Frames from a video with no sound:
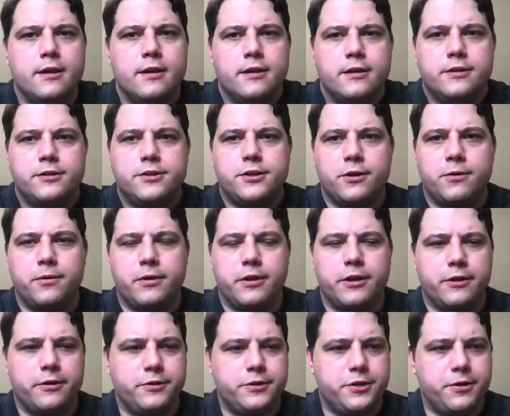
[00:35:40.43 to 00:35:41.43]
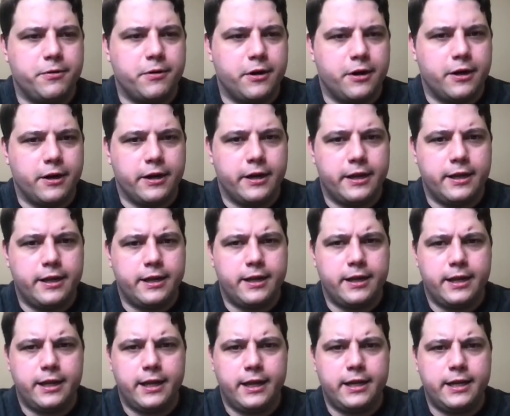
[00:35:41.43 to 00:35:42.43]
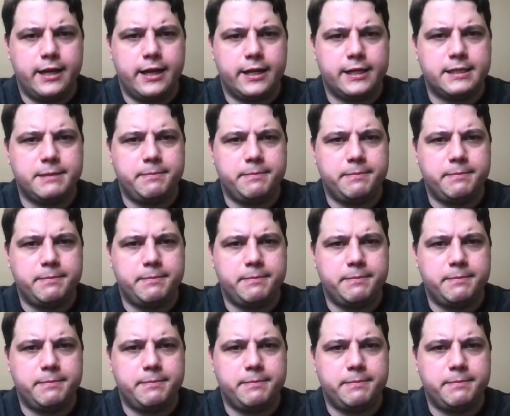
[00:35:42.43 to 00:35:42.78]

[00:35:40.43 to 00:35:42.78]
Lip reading: So we'll go to our index